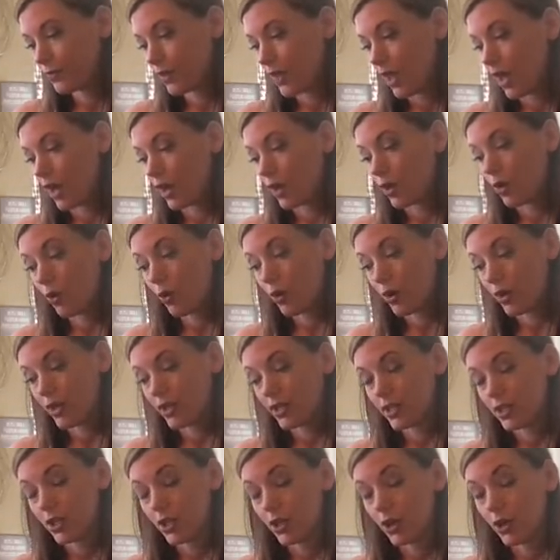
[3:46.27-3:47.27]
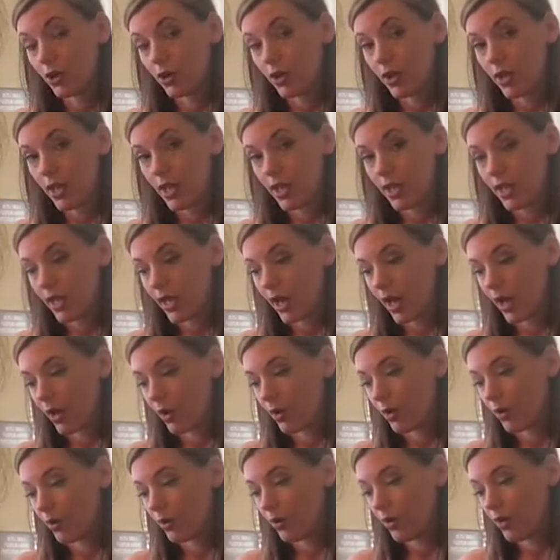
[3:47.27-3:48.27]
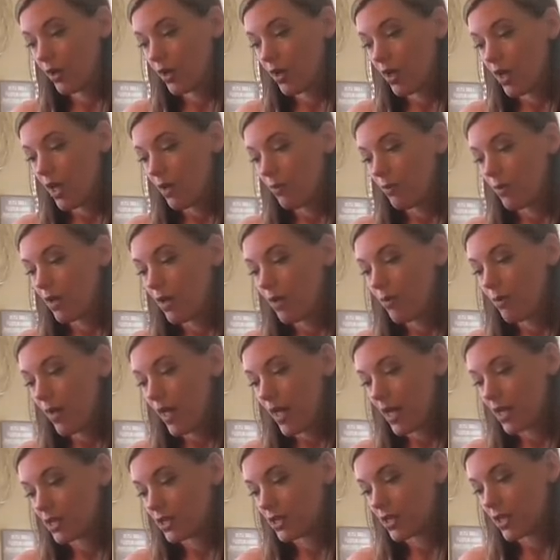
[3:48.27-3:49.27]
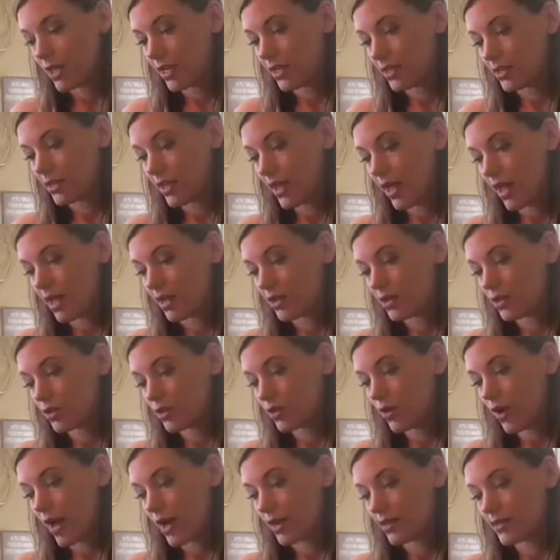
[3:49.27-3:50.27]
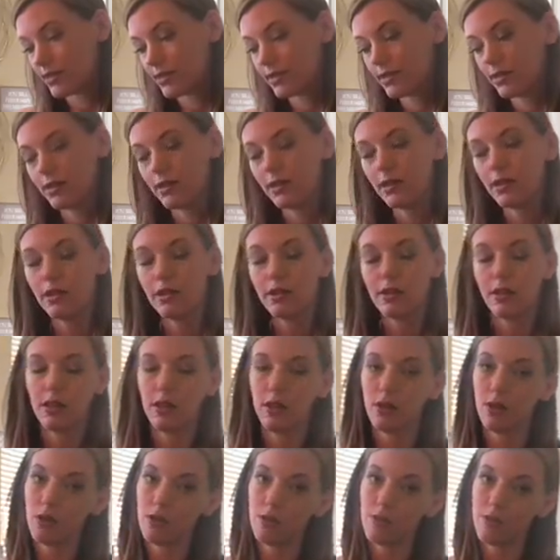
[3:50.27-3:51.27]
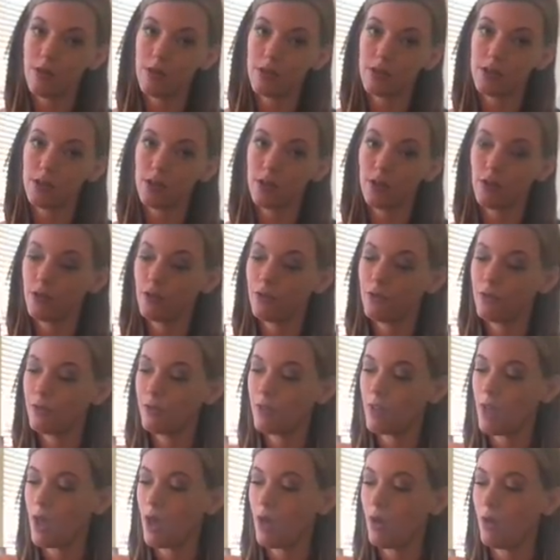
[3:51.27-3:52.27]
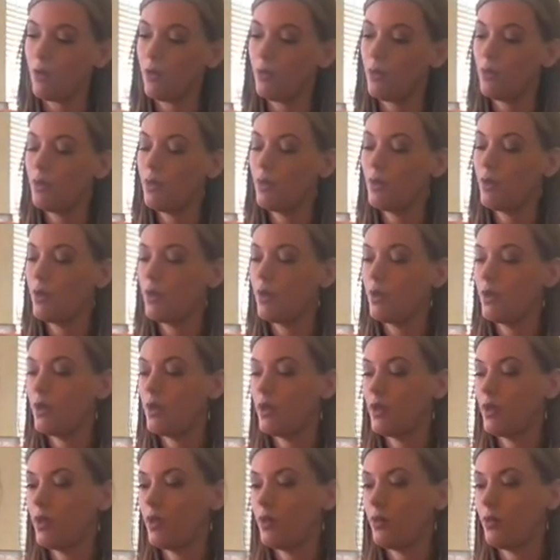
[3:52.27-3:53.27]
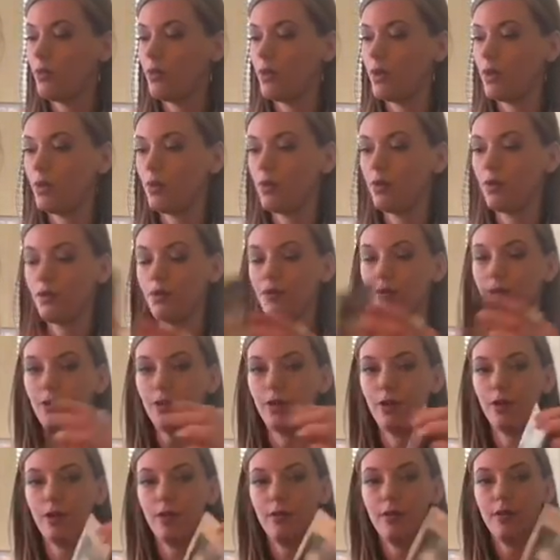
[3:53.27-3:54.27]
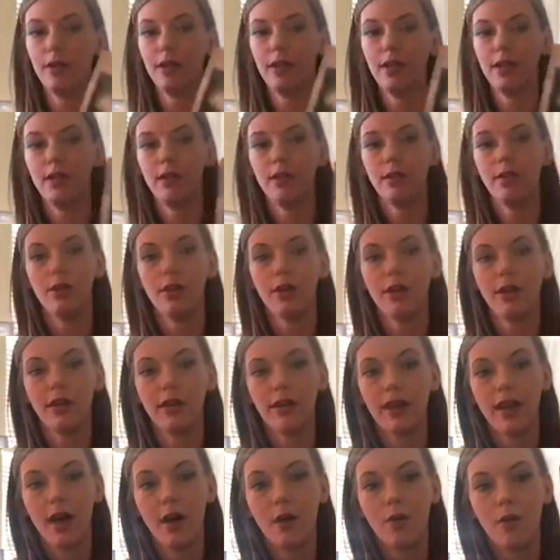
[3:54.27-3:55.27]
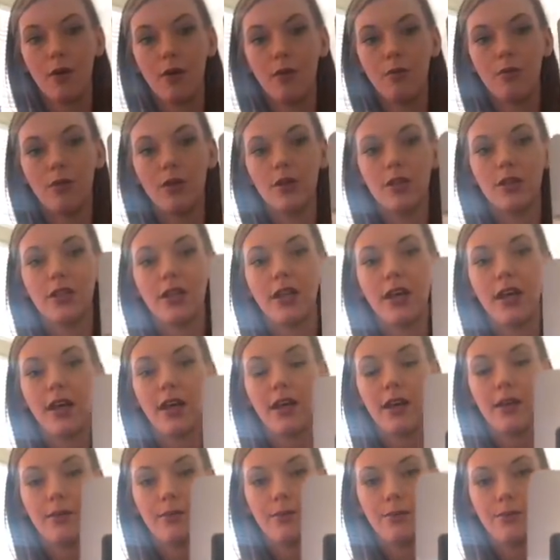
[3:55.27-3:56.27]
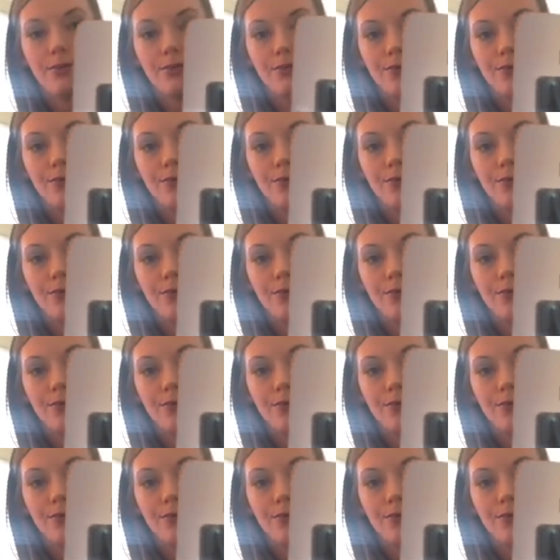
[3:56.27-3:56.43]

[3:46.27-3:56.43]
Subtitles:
according to your ego, be patient and trust the universal flow. Beautiful. I'm going to let you look at that one more time.